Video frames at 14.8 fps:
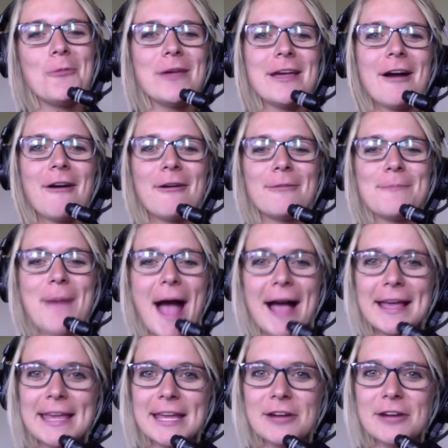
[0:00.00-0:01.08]
We are
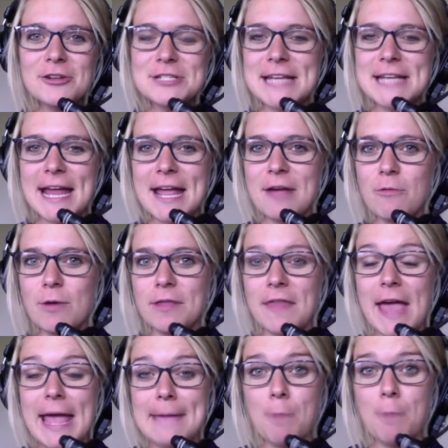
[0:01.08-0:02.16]
back here today with
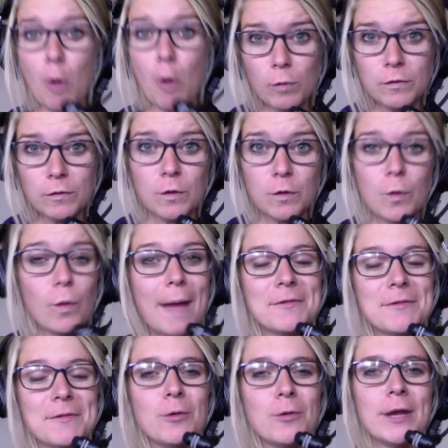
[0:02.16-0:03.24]
a Pulse School
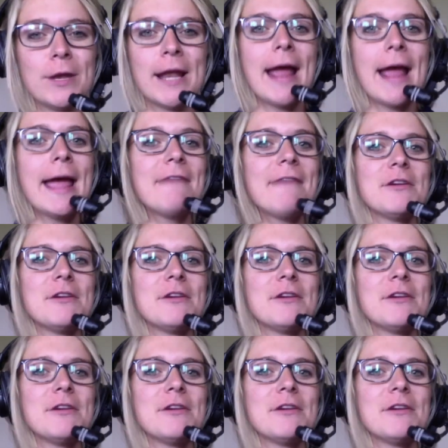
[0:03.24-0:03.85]
episode, and I have here